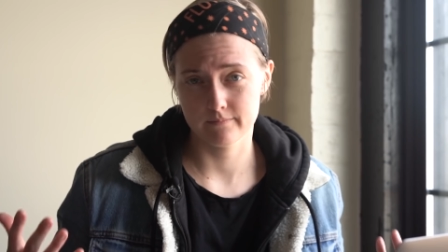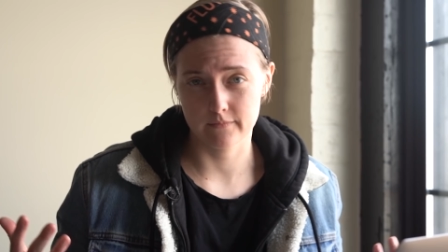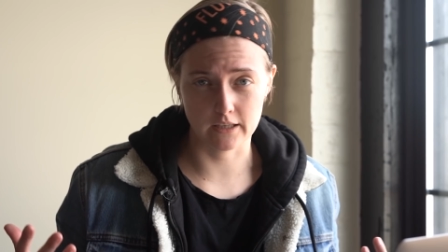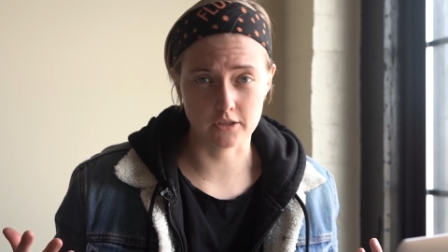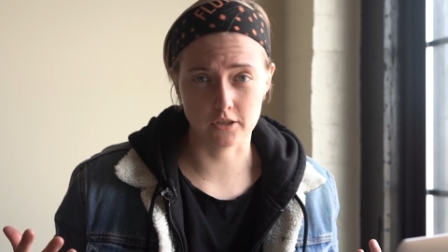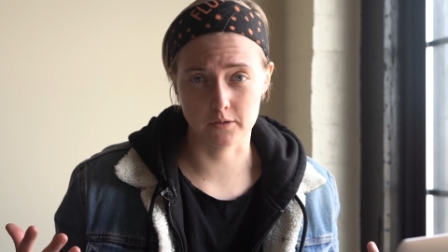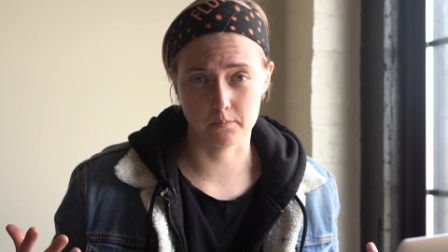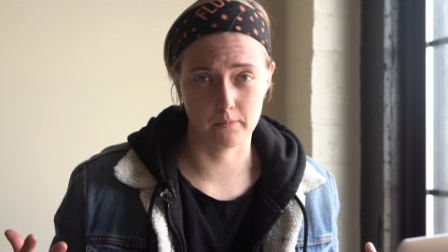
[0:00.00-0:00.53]

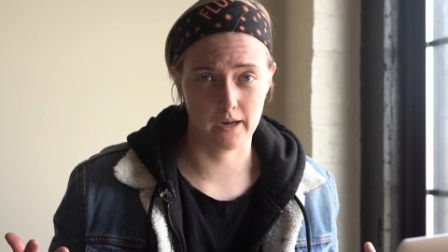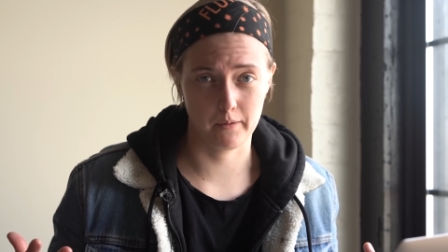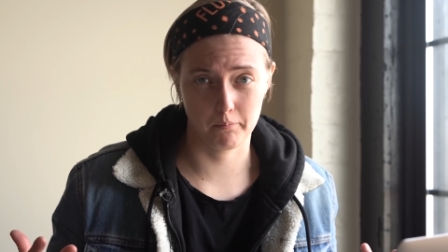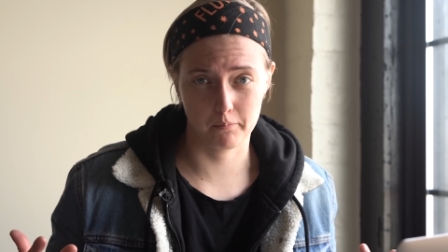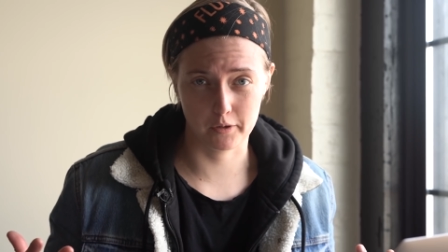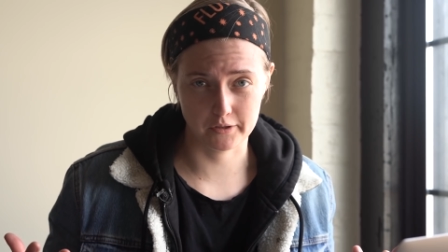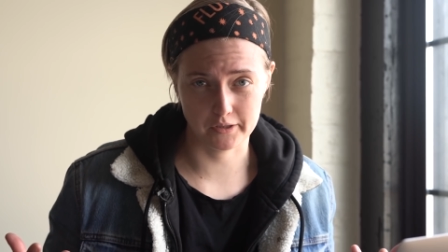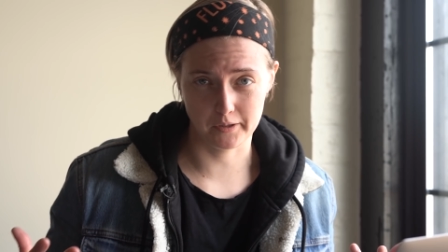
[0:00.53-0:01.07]
That's just my
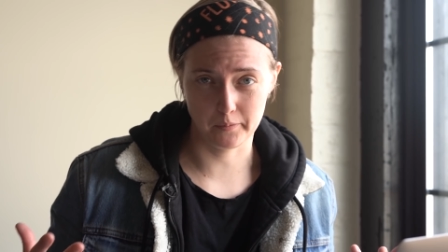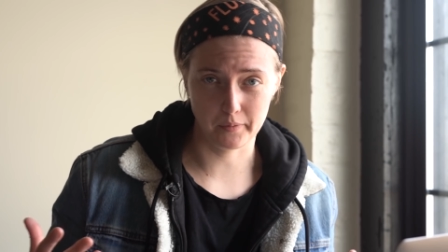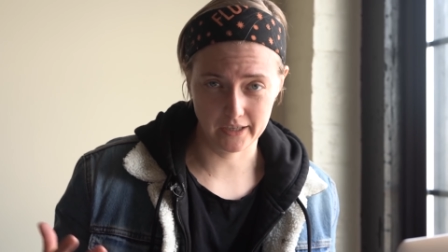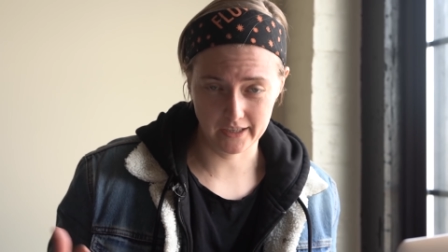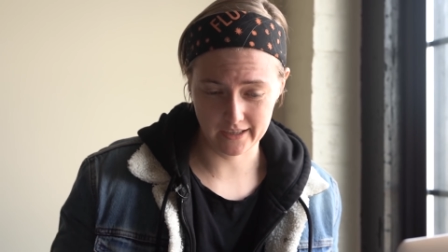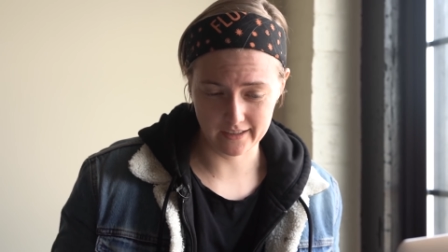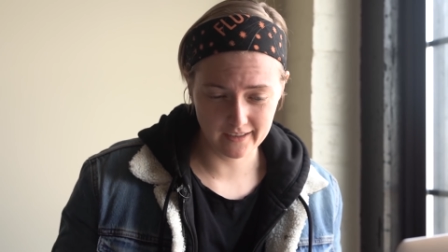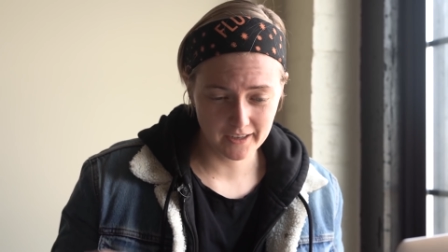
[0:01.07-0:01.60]
personal
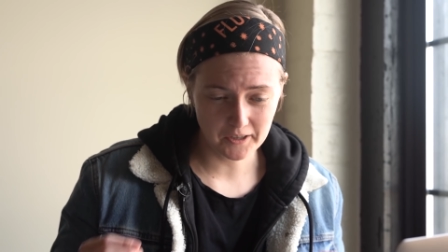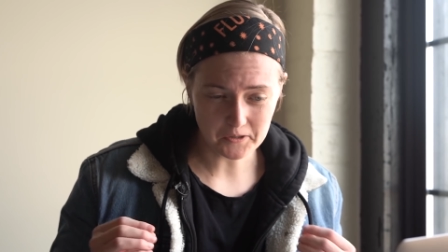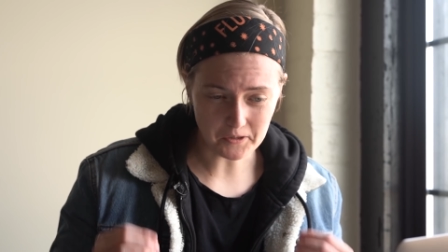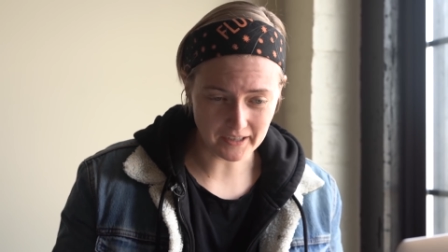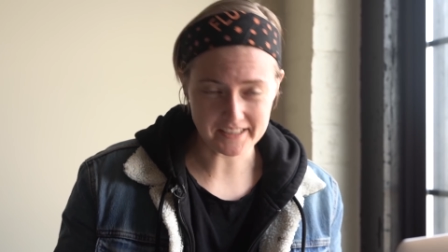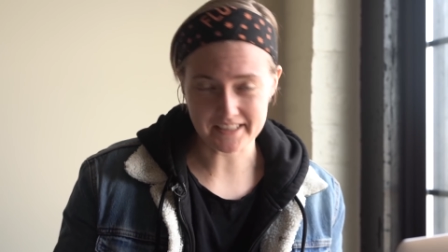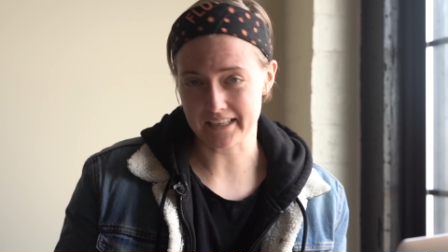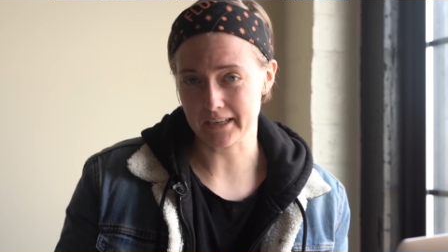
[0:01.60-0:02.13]
opinion.
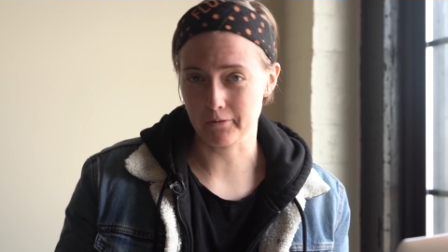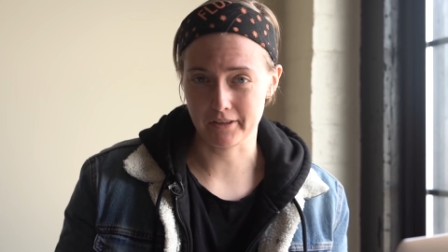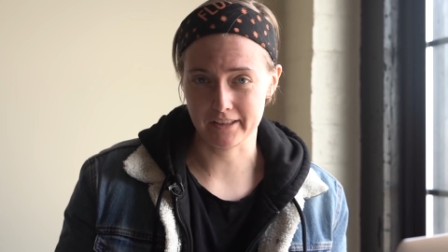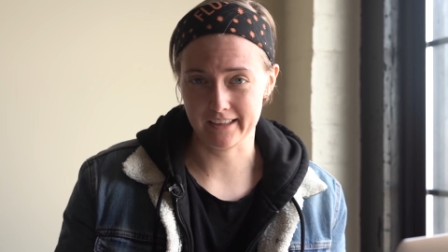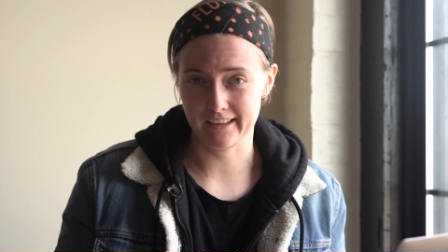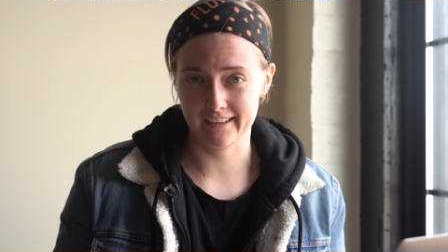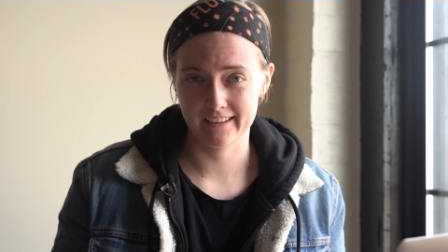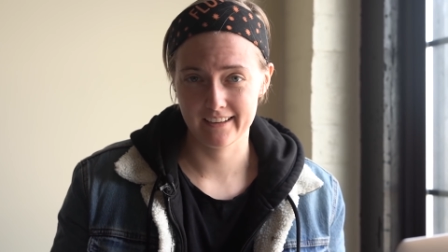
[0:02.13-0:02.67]
Try to stick with
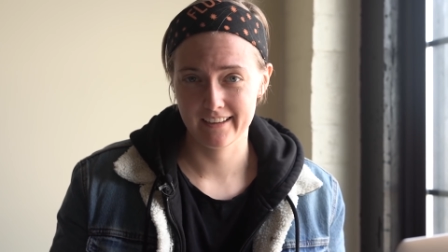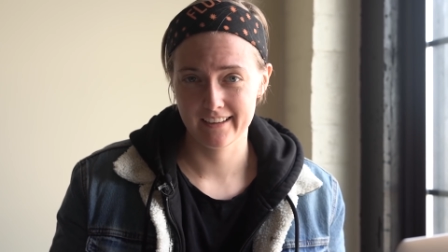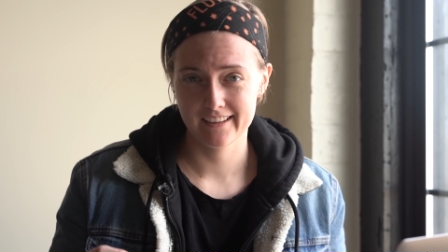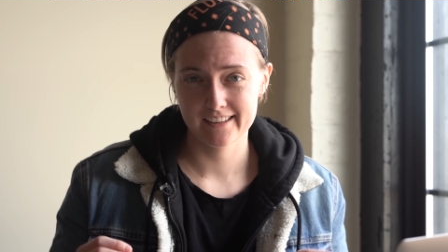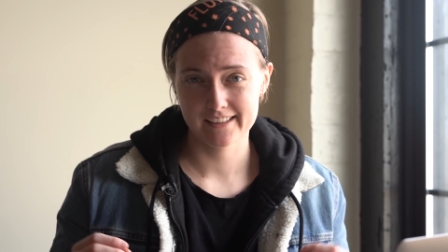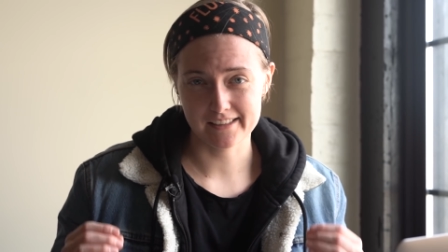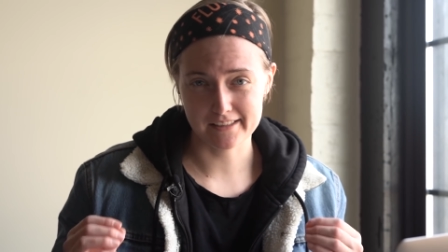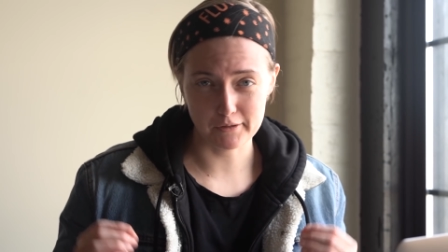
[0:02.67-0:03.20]
it
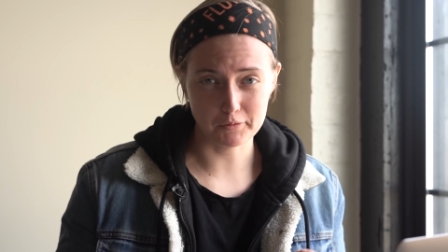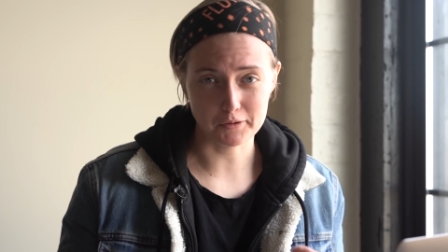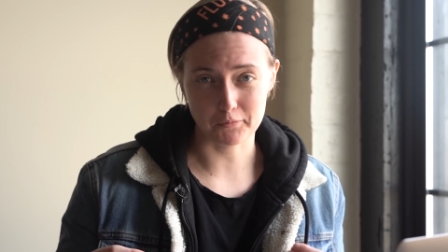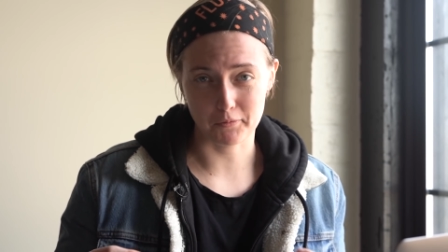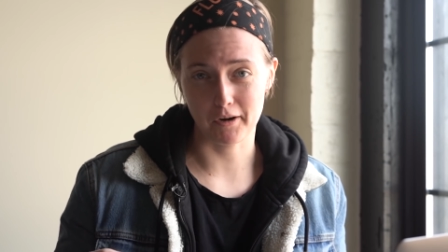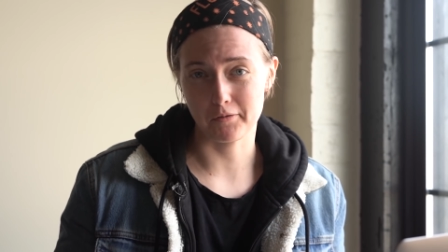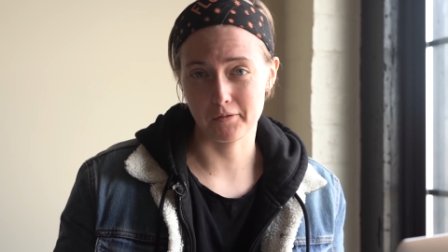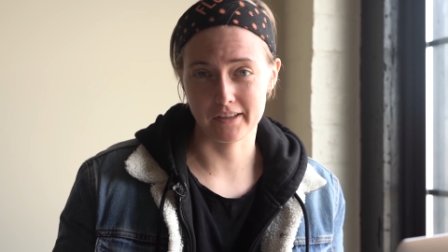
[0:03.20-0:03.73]
see what's
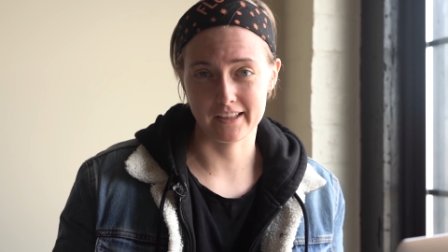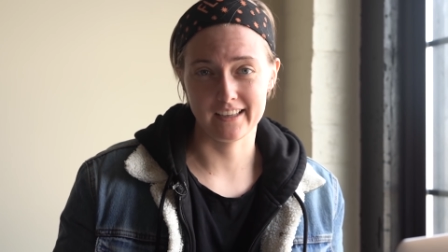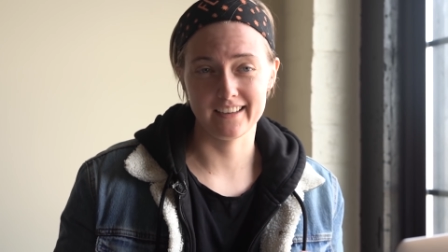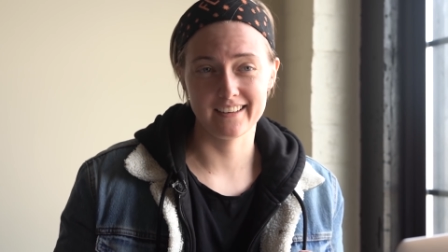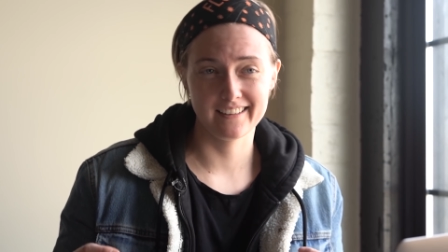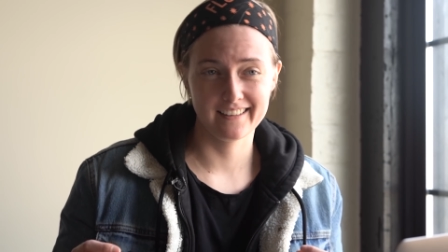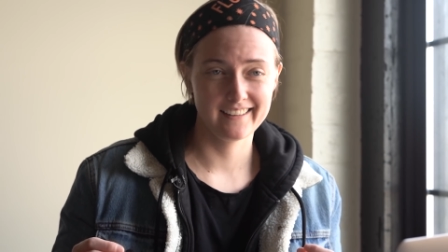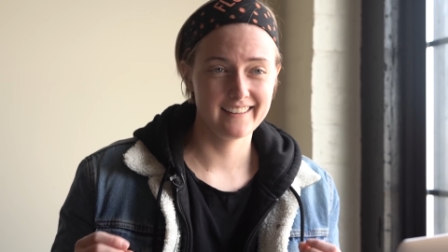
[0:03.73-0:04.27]
wrong with
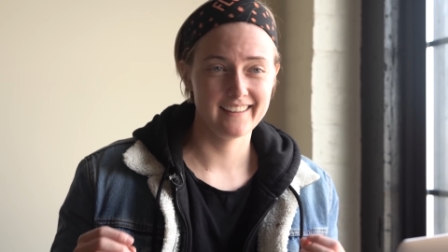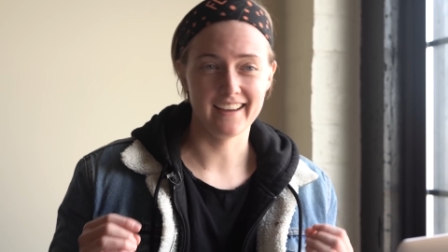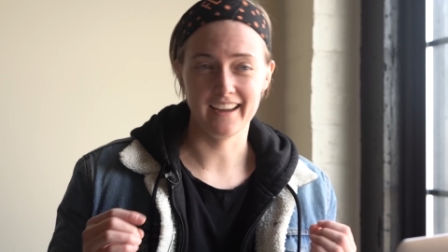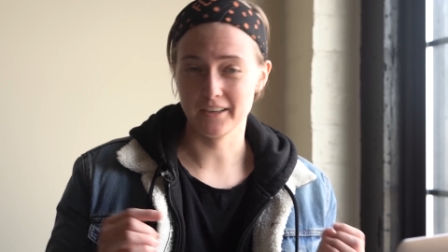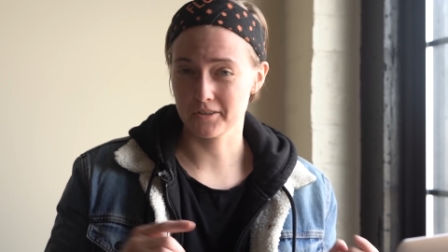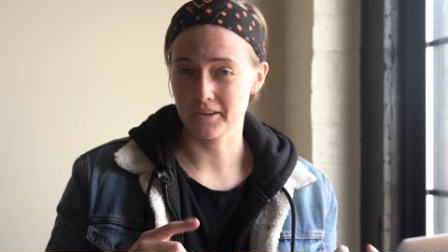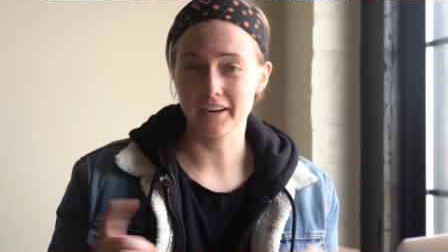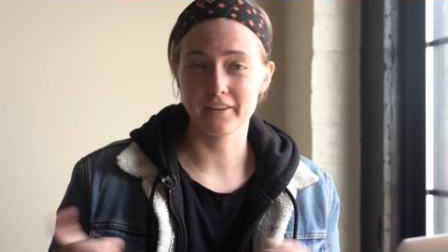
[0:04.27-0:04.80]
it,
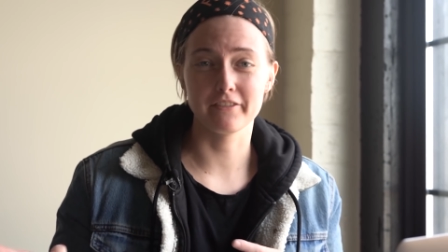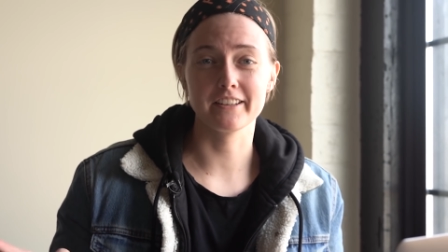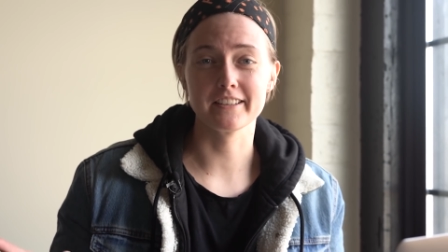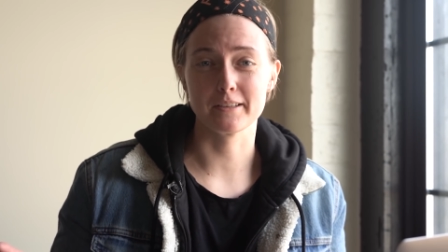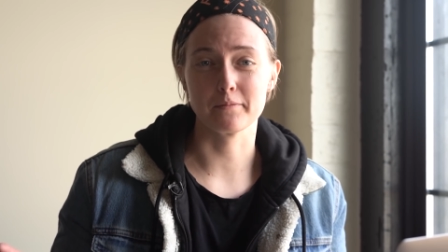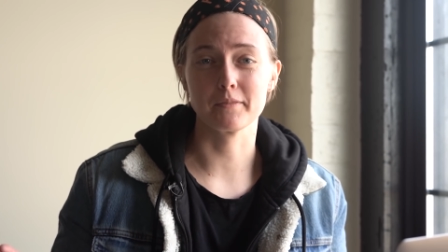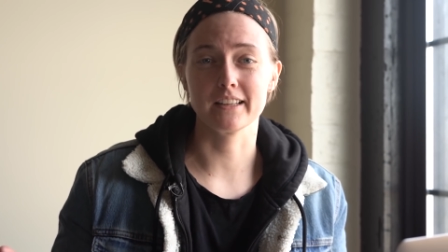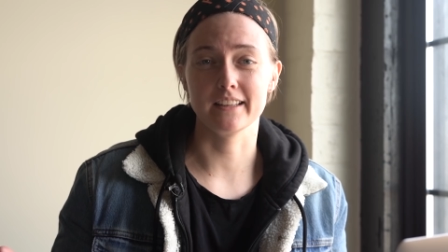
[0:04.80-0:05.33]
and try to find
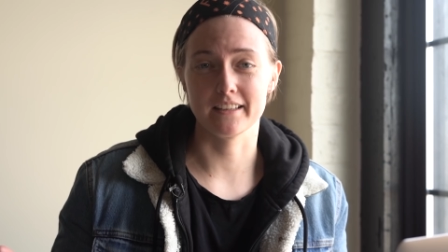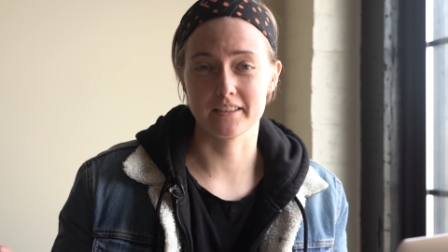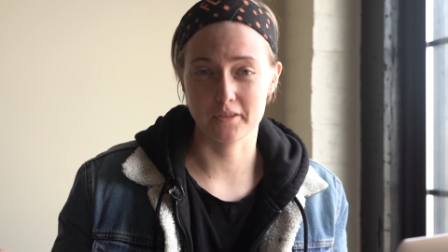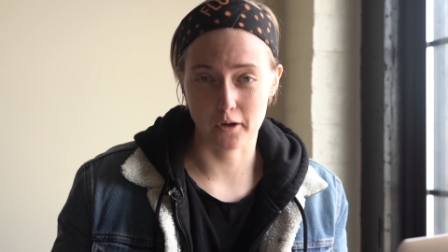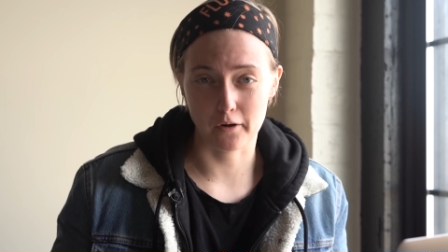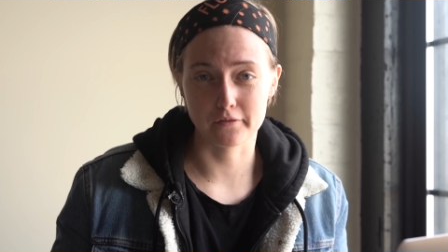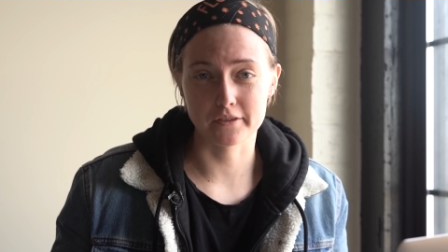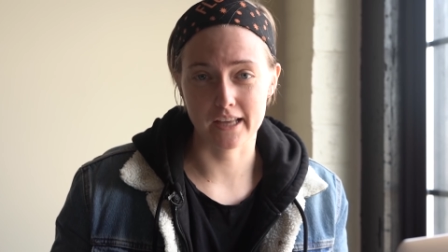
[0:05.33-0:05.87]
something that
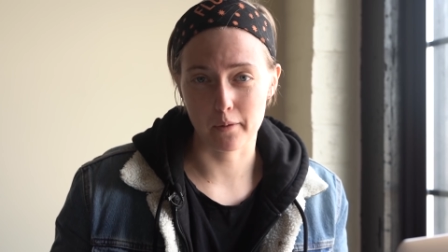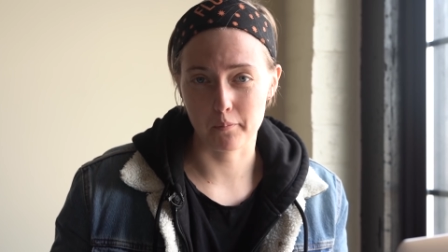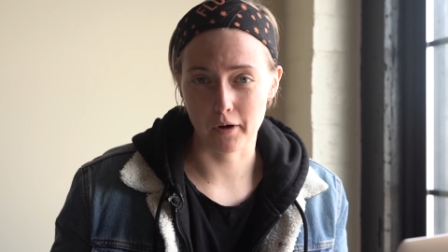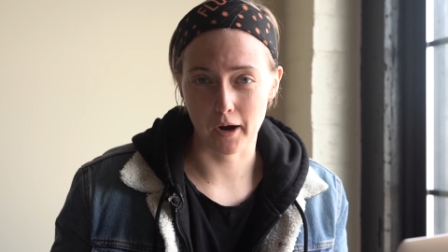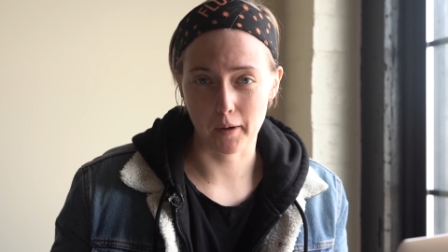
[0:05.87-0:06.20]
solves that